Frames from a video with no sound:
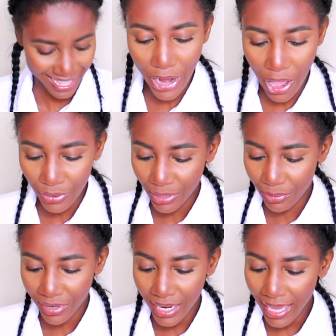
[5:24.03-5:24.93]
No,
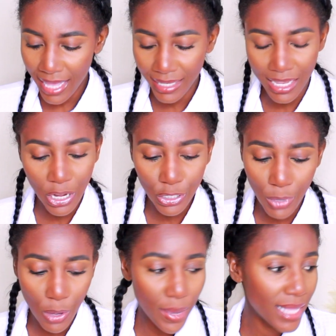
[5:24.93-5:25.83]
Subrena gets in those
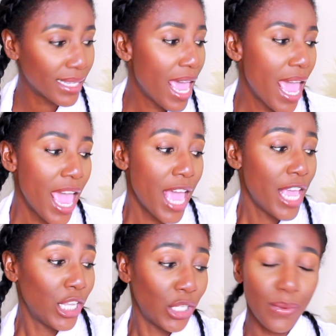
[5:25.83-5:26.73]
moments,
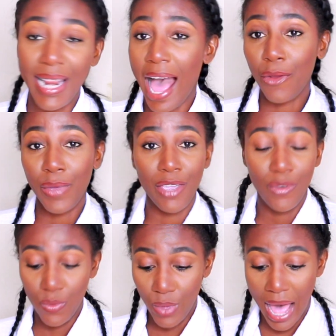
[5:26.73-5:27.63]
sweetie, I
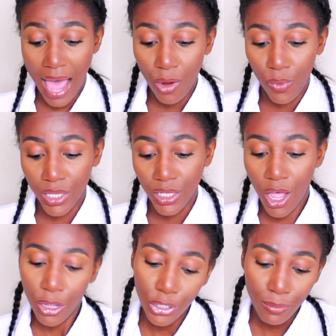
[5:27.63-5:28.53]
don't want to
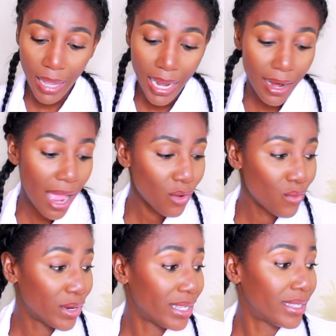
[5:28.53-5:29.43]
talk to my hair. I
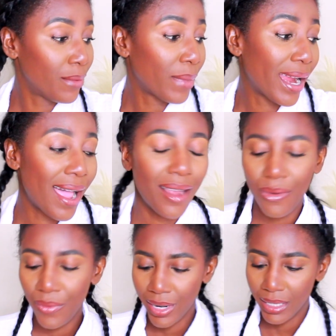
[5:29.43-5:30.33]
don't want to see my hair. I
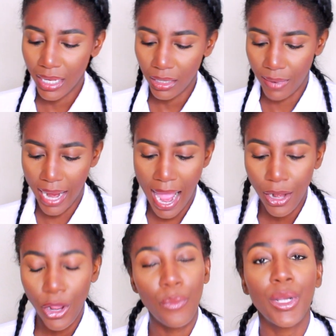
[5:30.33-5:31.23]
don't want to touch my hair. I
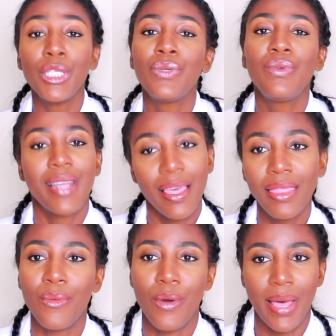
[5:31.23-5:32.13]
don't want to do
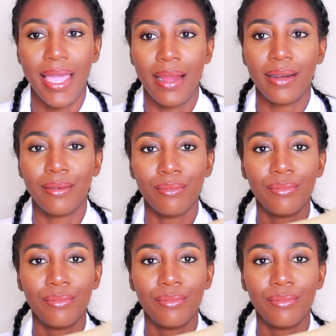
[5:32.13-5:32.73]
nothing with my hair.